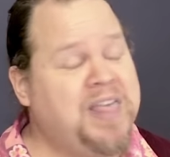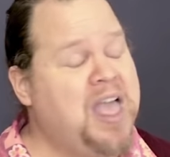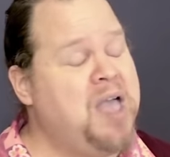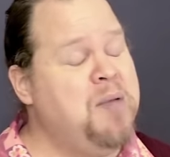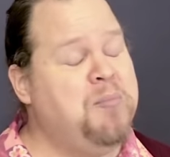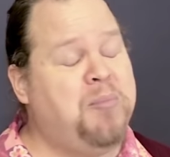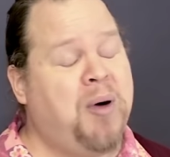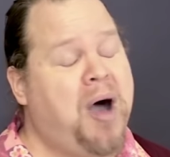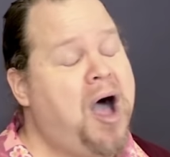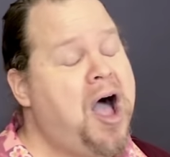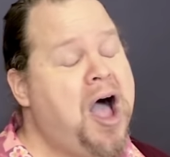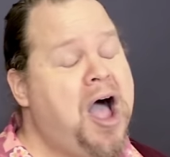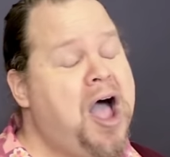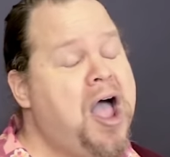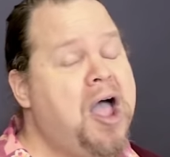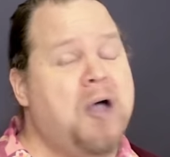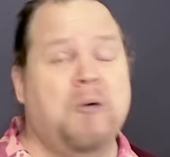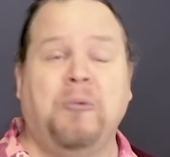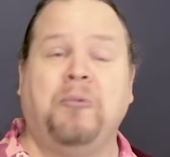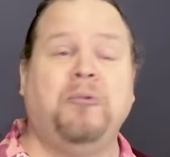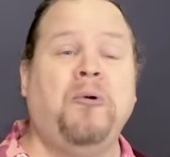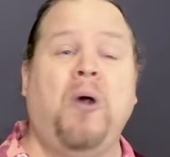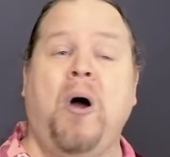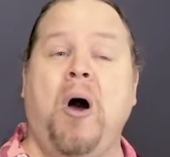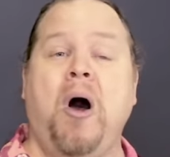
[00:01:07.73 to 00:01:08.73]
They
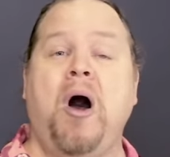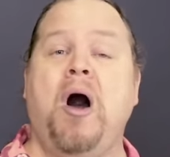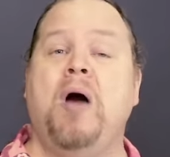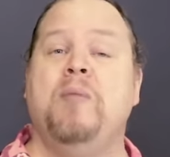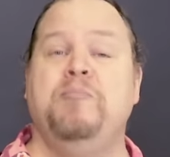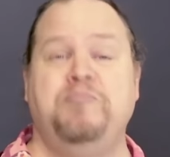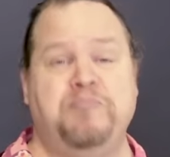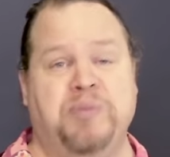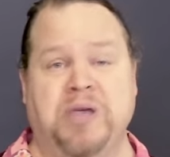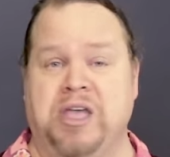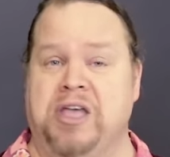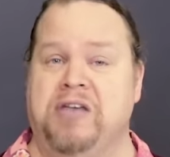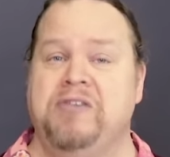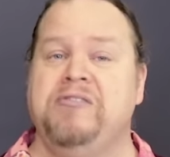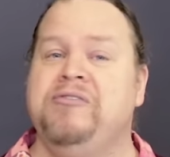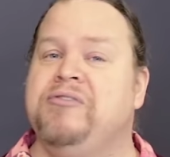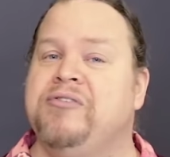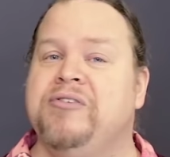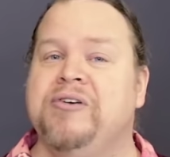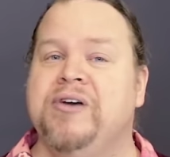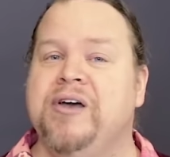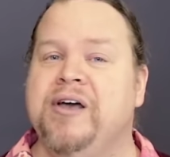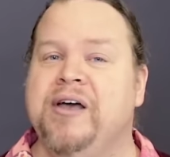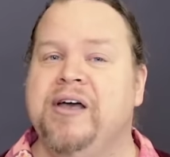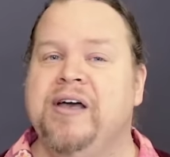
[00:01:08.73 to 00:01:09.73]
buy raw beef,
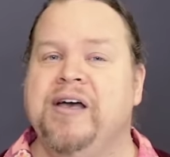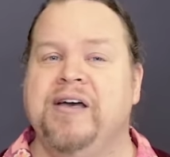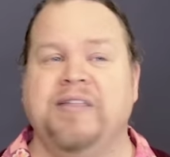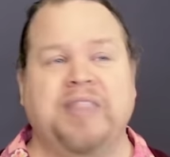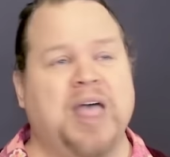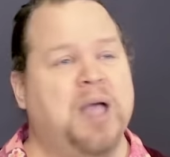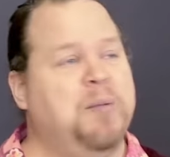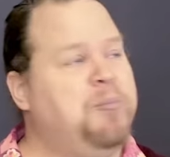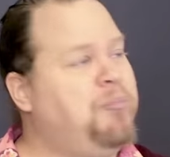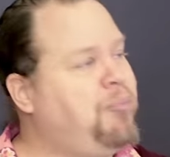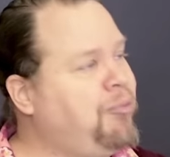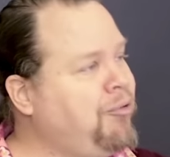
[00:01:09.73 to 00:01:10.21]
they